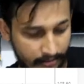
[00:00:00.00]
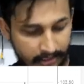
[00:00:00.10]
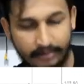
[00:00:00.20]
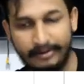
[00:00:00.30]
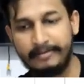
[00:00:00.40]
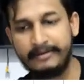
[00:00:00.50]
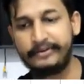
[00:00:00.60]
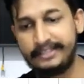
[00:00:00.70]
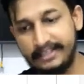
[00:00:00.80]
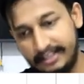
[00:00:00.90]
he will be
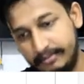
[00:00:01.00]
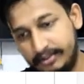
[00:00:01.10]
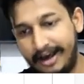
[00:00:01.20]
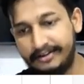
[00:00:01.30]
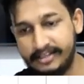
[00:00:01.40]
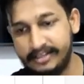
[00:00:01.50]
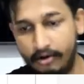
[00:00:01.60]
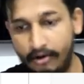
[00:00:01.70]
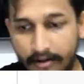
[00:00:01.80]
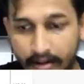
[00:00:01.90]
facing some charges and
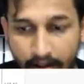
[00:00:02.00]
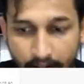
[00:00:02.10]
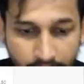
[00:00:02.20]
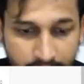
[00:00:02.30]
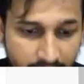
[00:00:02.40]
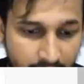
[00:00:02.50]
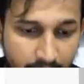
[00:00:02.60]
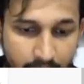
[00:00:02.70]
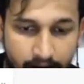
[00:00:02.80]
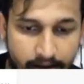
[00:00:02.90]
all. Okay,
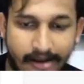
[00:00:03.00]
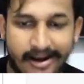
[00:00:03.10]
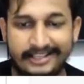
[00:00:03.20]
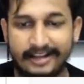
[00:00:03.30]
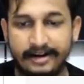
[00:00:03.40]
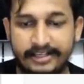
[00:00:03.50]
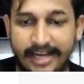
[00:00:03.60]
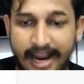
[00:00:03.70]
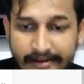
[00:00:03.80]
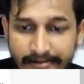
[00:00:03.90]
now let's
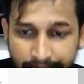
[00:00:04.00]
understand